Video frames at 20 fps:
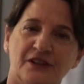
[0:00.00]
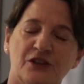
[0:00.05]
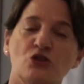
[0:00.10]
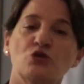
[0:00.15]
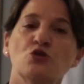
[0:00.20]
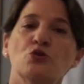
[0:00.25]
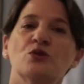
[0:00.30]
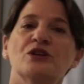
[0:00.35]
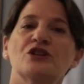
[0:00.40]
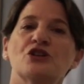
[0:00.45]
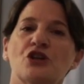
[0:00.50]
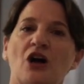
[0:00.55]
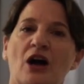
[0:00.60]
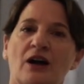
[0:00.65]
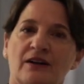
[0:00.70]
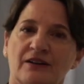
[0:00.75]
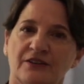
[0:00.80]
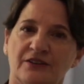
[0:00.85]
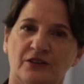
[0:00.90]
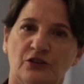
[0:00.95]
in Jewish
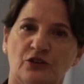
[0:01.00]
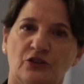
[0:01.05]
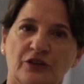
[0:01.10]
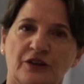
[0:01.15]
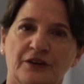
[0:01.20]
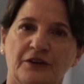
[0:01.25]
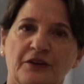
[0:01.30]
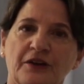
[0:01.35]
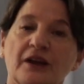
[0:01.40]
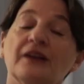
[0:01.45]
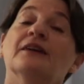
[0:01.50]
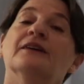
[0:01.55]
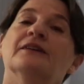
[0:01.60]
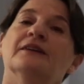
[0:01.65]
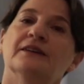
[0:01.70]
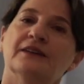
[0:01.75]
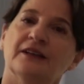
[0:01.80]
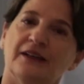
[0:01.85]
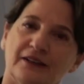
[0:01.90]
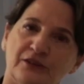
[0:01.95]
art in general,
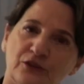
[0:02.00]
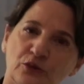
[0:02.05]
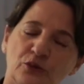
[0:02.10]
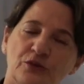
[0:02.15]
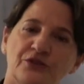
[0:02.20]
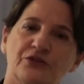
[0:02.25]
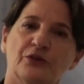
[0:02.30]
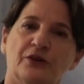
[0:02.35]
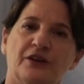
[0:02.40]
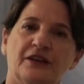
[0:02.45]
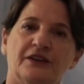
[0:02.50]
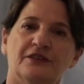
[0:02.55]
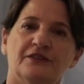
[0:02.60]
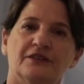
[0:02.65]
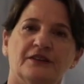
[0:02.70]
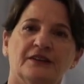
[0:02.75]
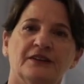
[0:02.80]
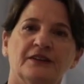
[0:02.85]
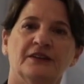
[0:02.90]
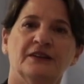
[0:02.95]
and also in
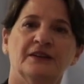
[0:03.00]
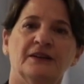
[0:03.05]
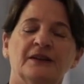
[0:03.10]
Italy,